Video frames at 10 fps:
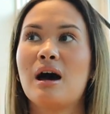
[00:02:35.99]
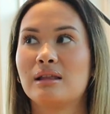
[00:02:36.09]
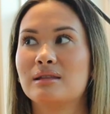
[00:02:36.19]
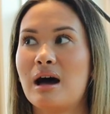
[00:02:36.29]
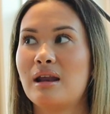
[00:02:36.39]
a
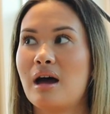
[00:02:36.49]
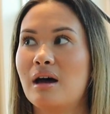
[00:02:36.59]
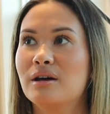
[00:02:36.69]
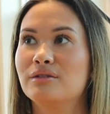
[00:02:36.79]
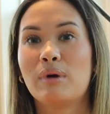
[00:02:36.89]
lot
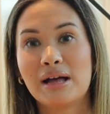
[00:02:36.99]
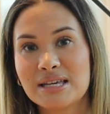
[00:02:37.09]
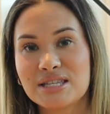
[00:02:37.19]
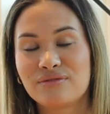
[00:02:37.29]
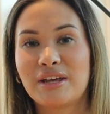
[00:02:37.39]
of
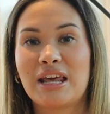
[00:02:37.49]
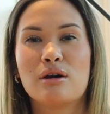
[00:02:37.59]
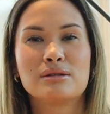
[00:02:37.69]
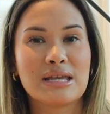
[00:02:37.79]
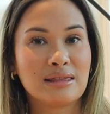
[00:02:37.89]
wellness
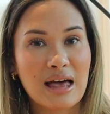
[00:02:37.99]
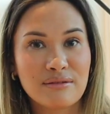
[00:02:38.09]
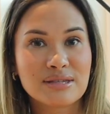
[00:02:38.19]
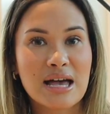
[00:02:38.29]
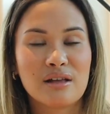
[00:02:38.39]
videos and
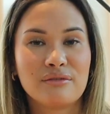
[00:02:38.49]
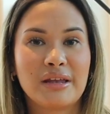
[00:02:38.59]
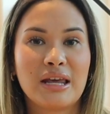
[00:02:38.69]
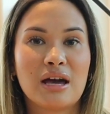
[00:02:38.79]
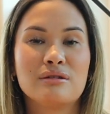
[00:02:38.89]
lifestyle
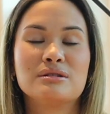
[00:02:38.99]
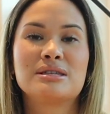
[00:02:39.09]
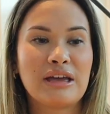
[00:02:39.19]
videos.